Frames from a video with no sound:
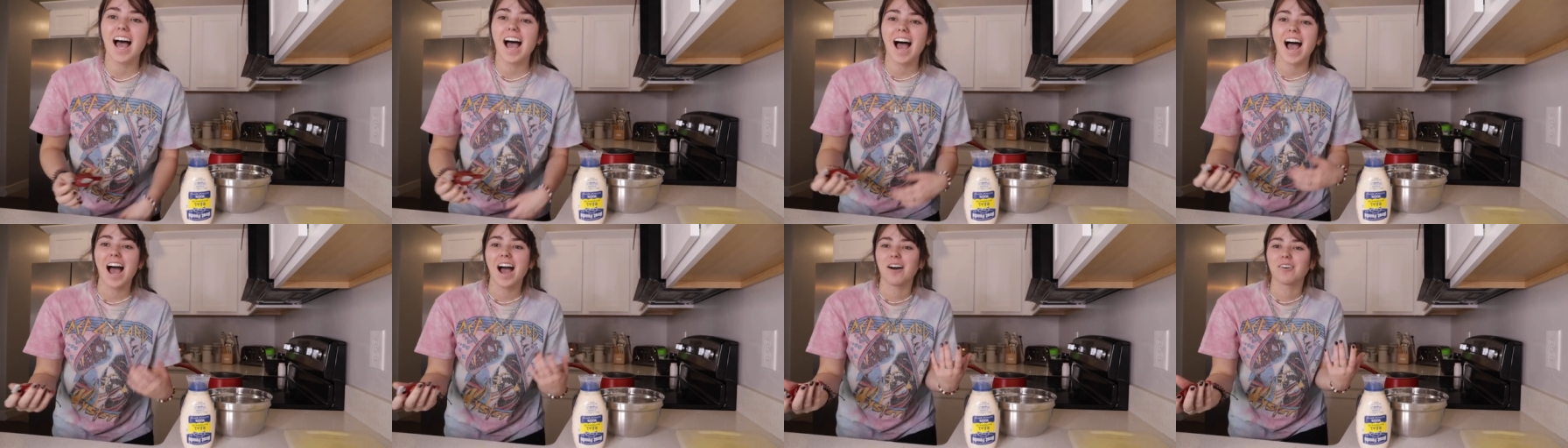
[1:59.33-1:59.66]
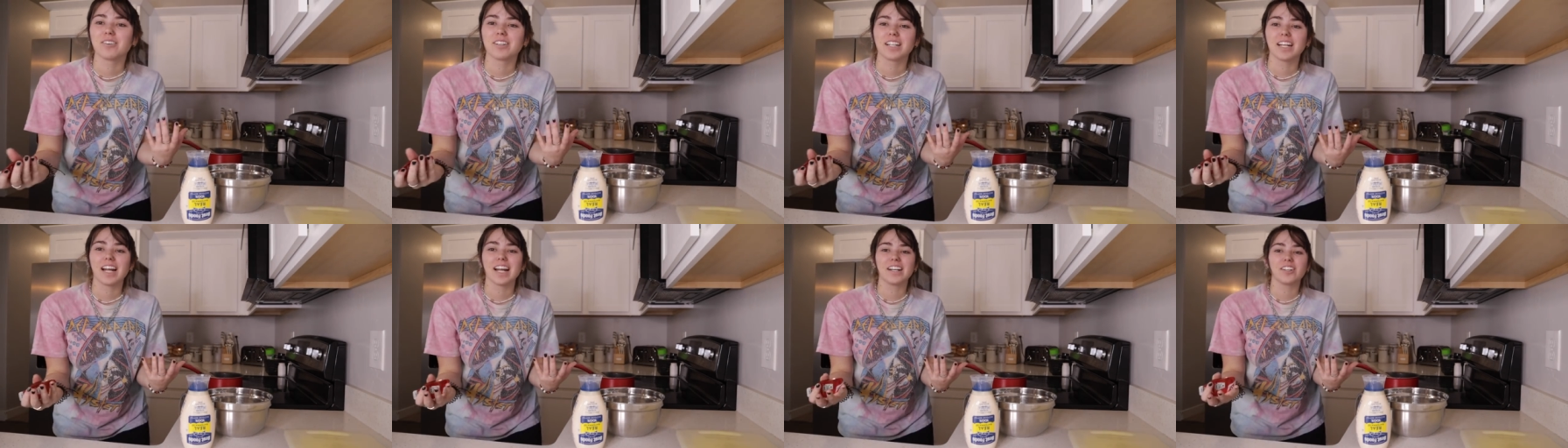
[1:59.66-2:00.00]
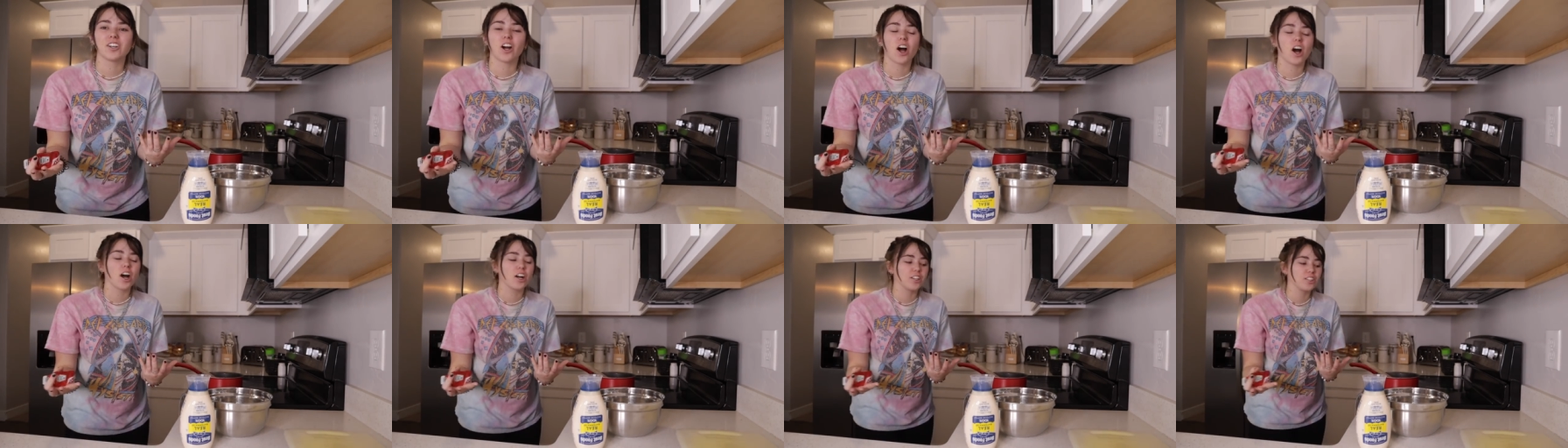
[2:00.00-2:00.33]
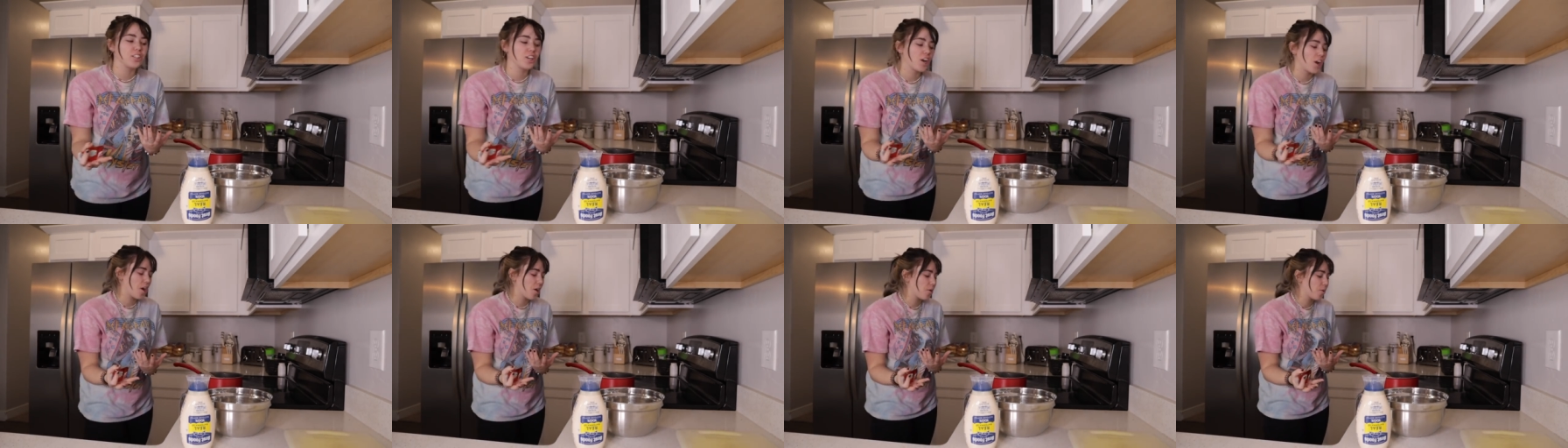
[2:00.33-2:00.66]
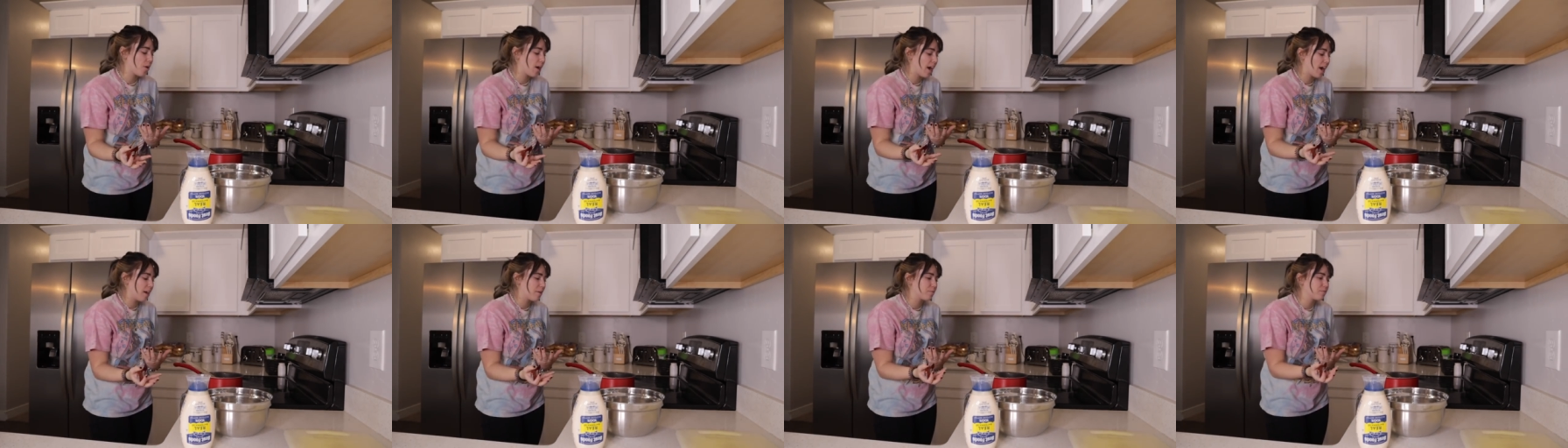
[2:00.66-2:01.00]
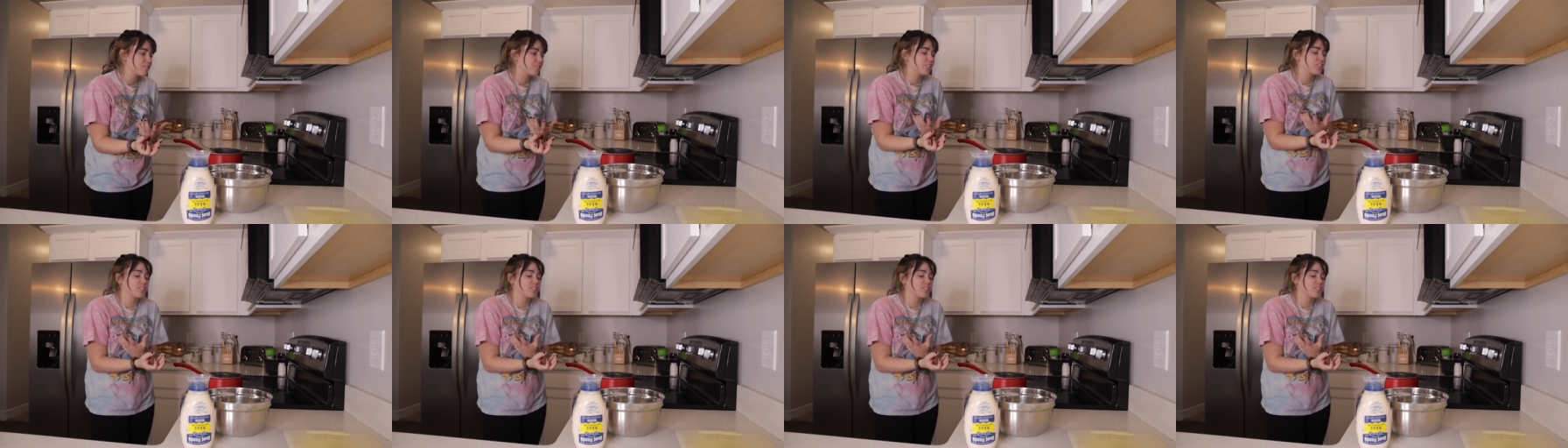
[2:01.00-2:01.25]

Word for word: How did I not know I was